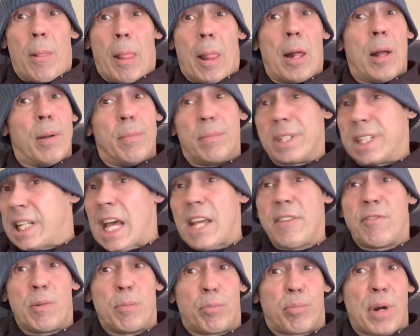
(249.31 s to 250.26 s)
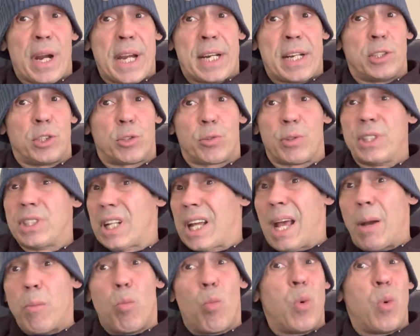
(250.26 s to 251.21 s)
um, gave him brain injuries,
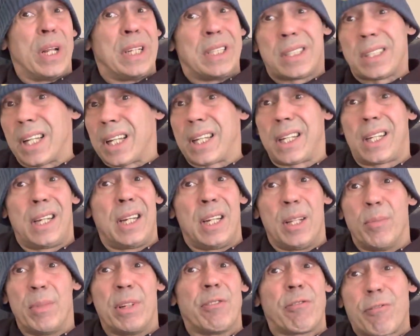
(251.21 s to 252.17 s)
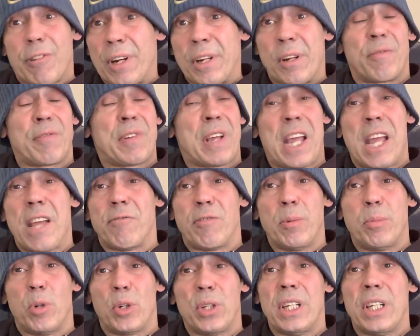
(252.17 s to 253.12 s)
and went to kill him in front of
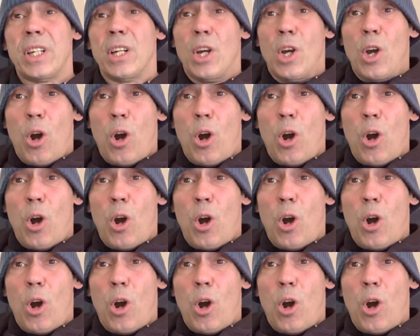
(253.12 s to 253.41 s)
everybody